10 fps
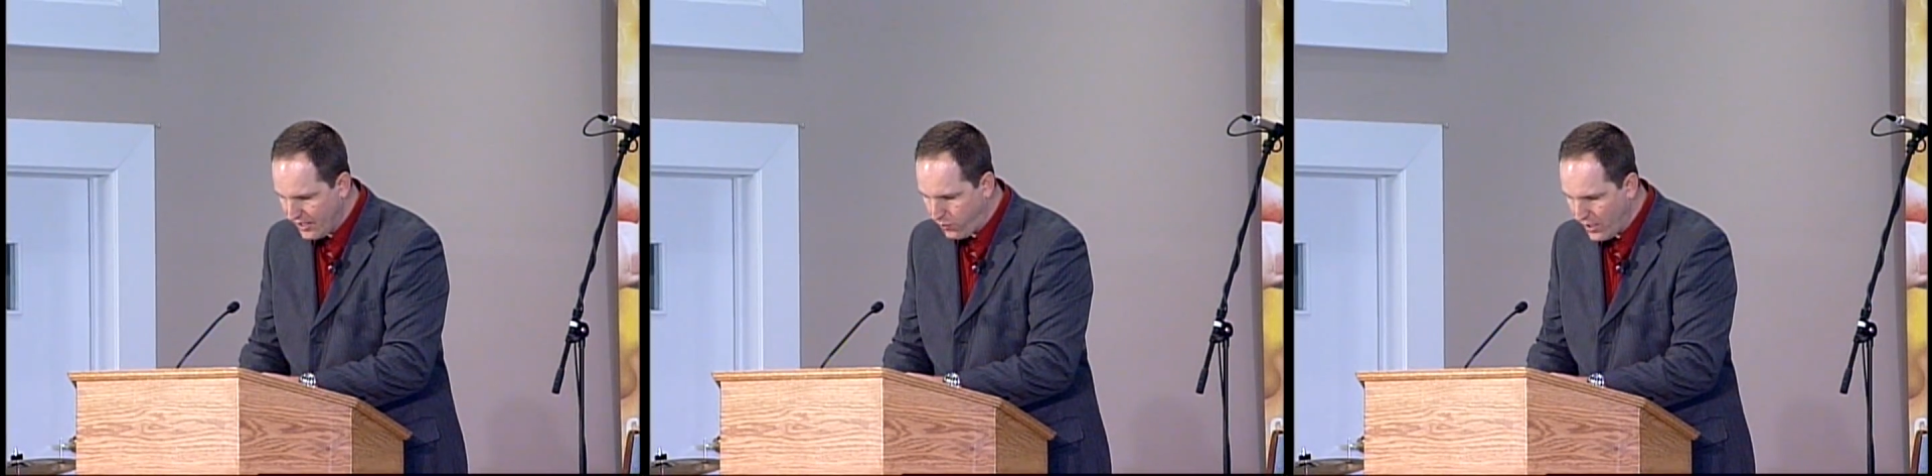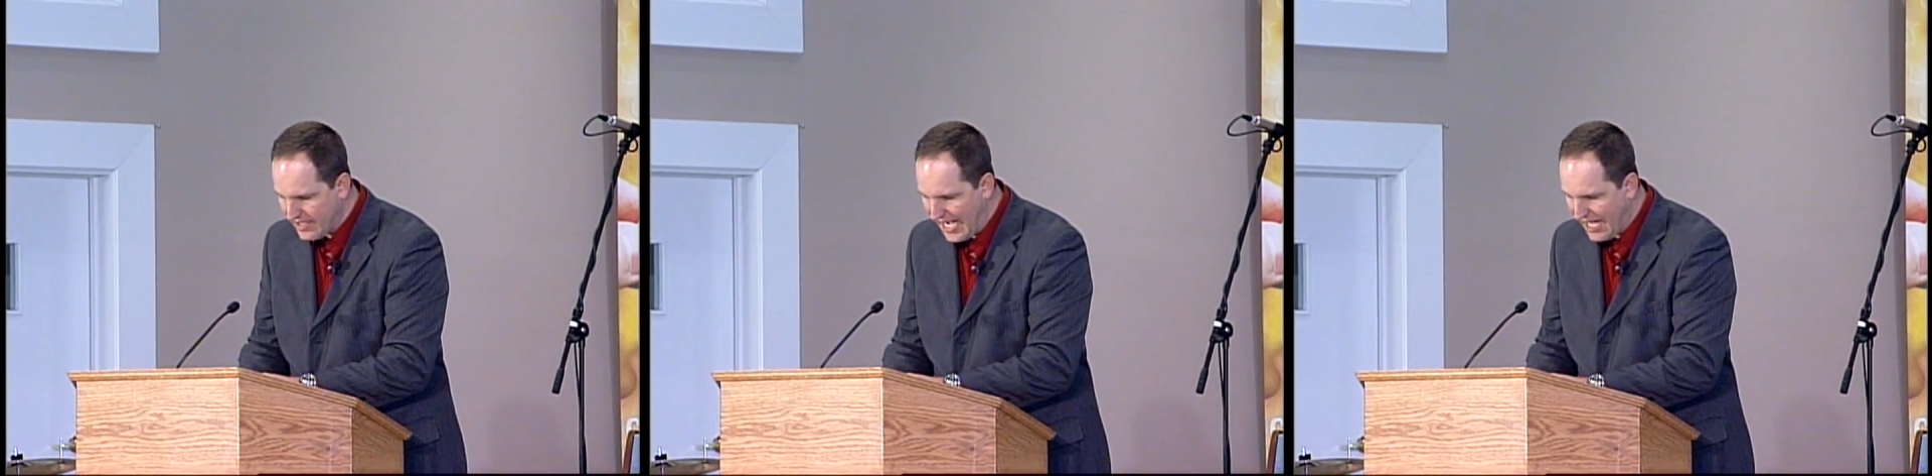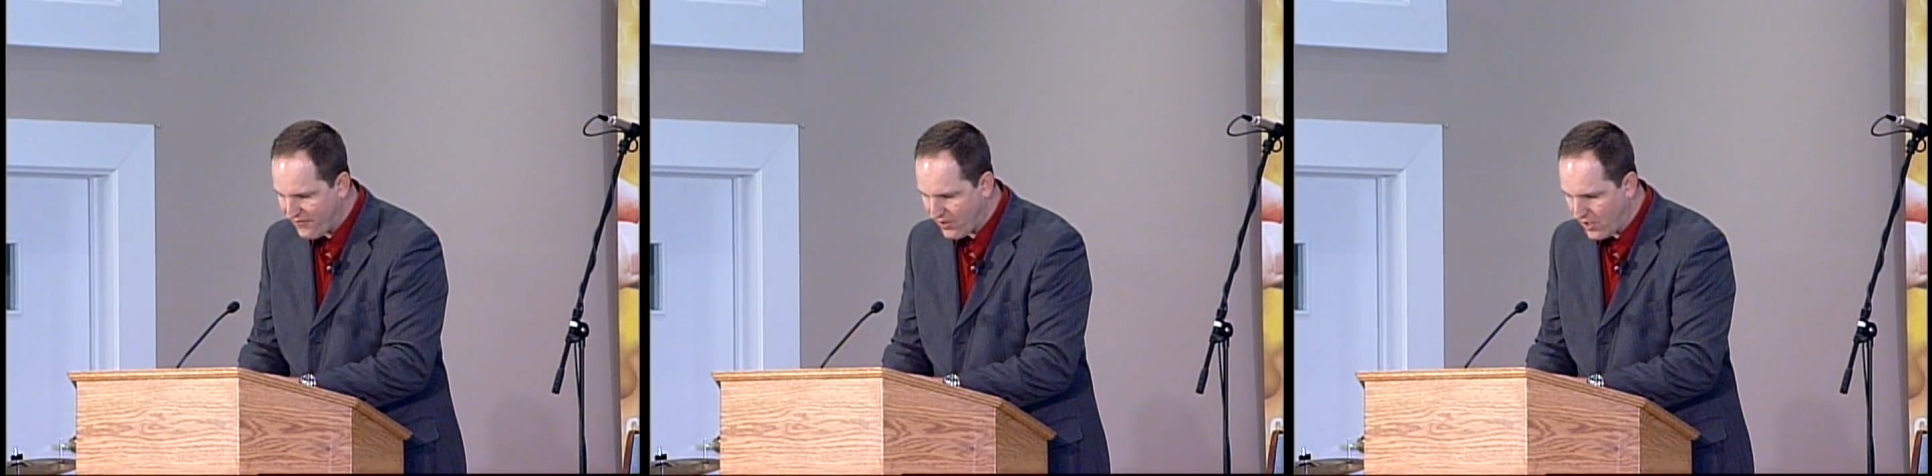if one
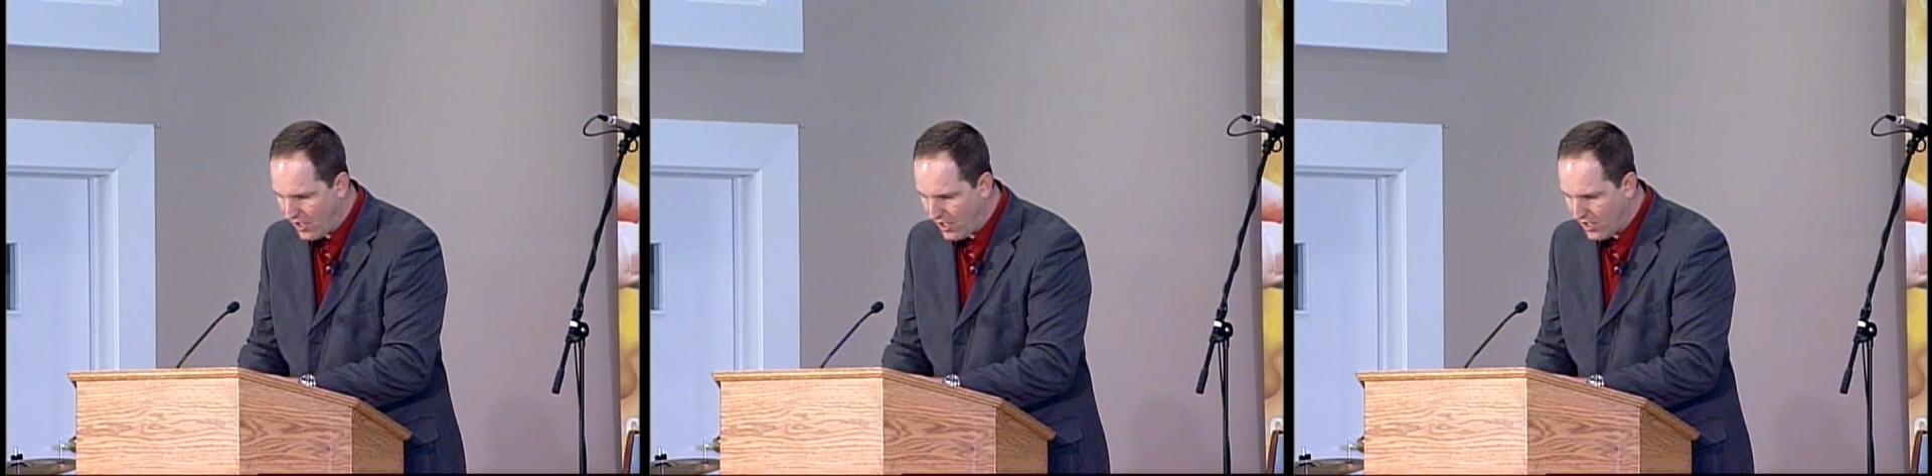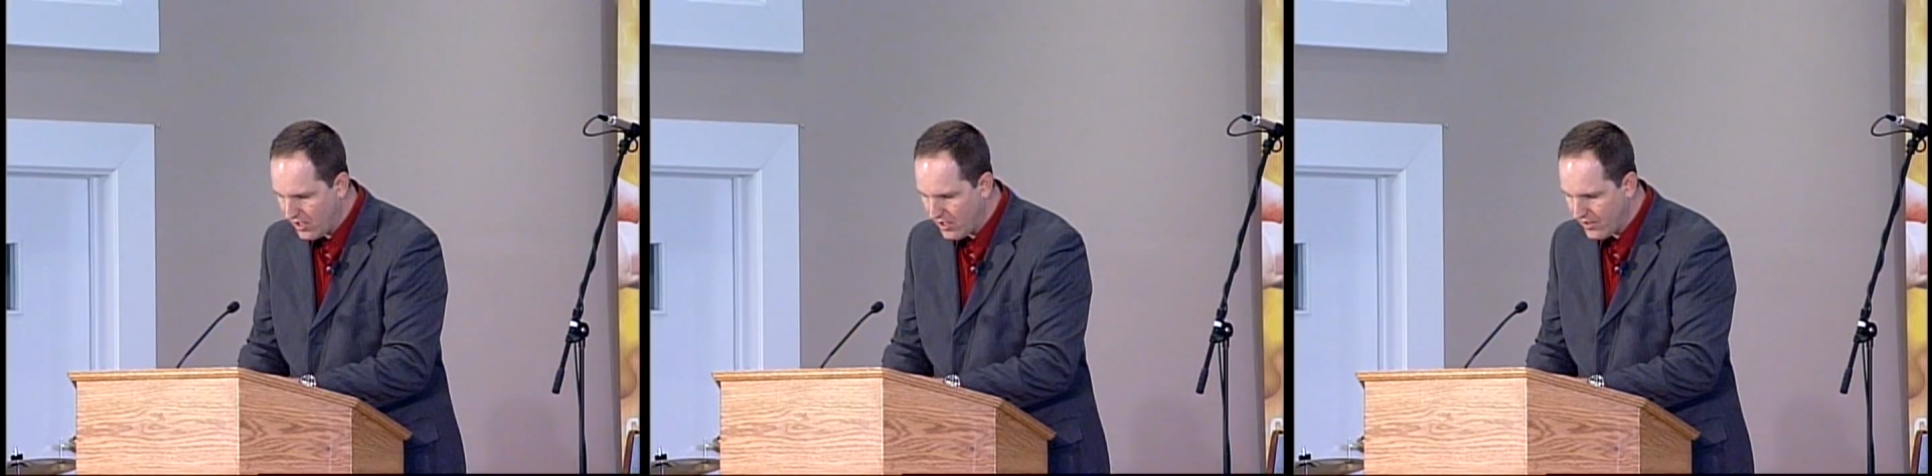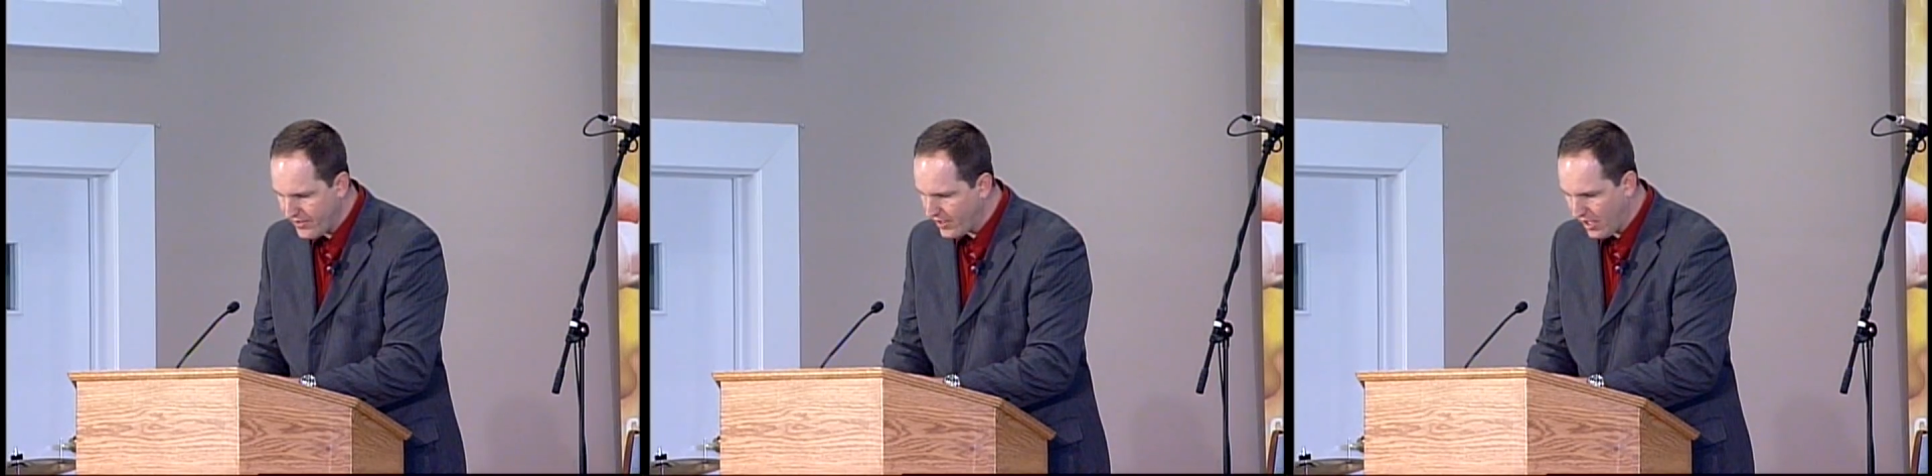died for all,
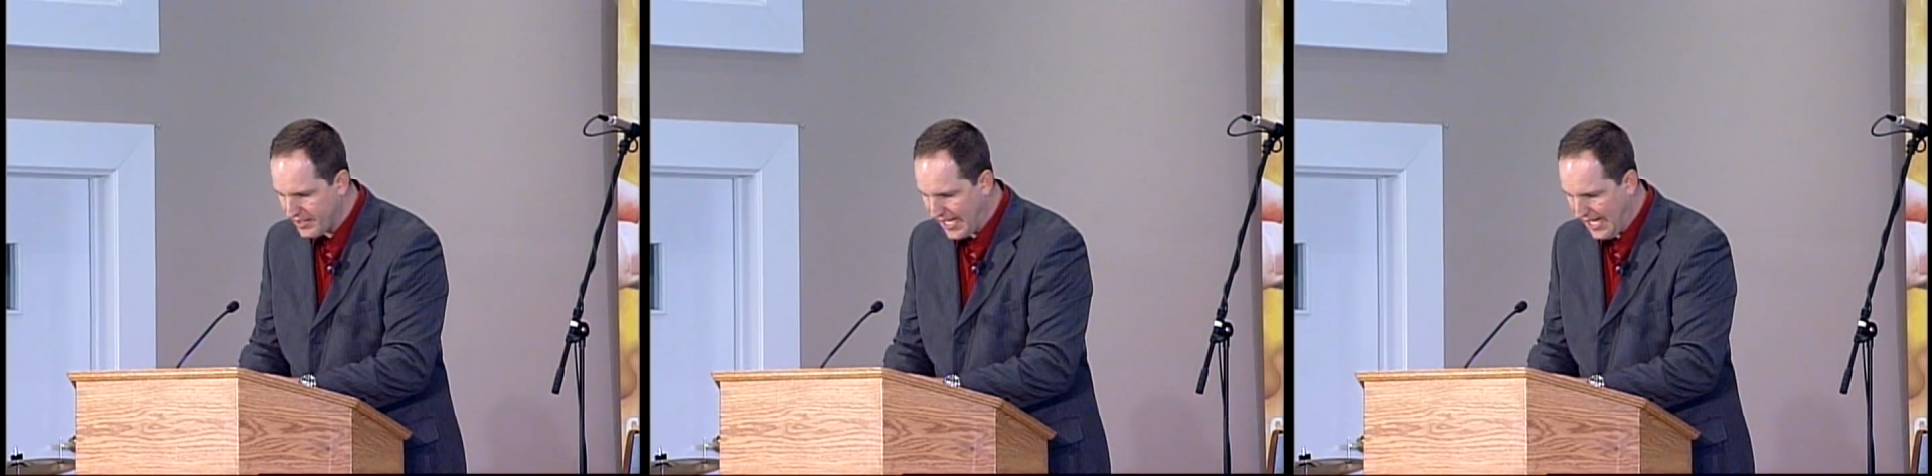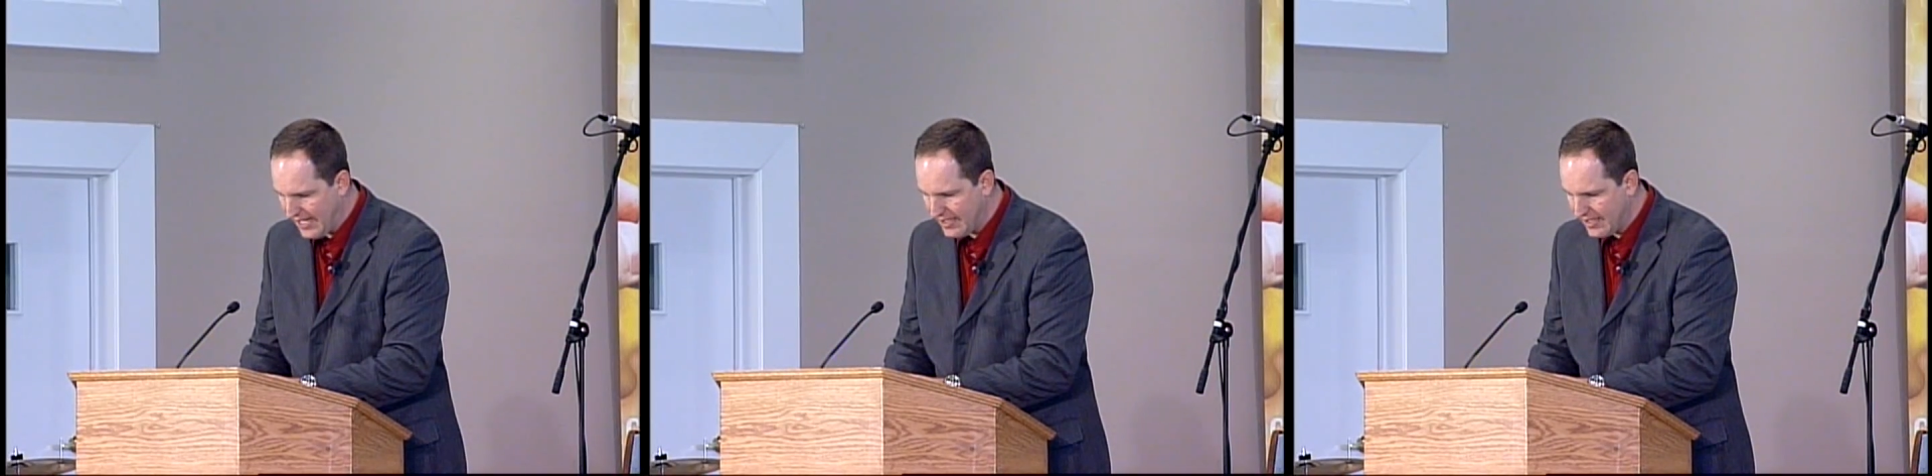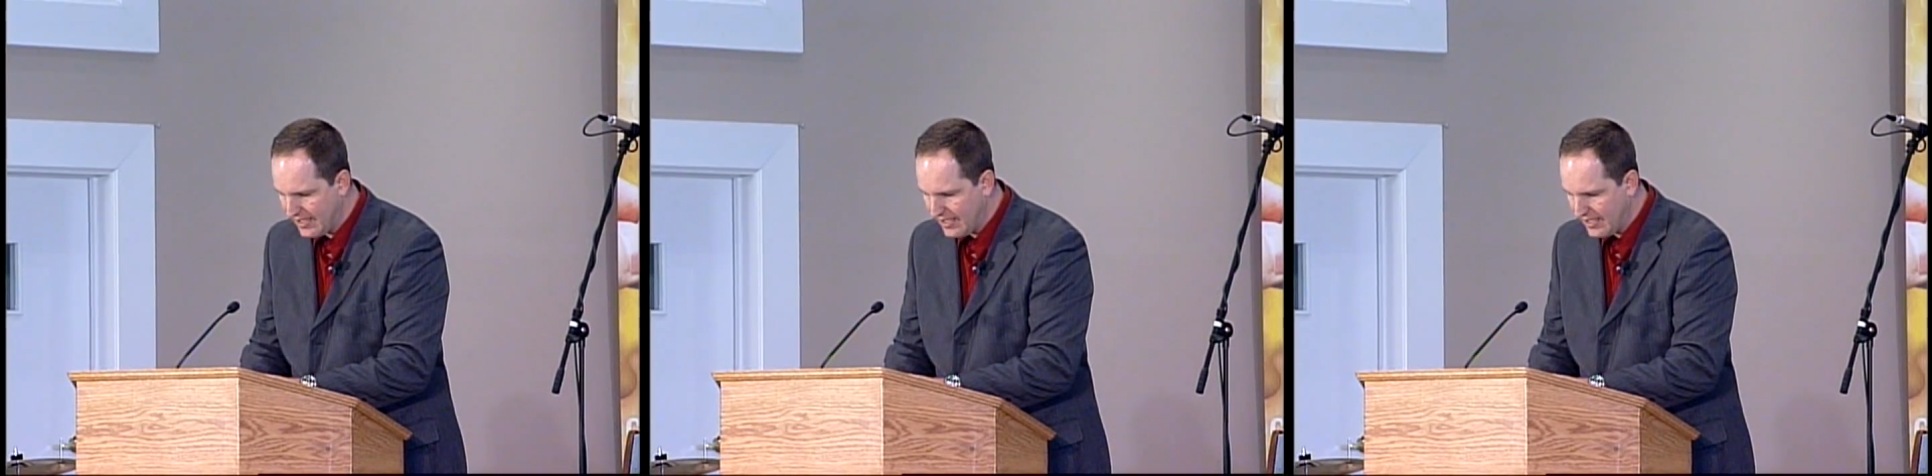then all died.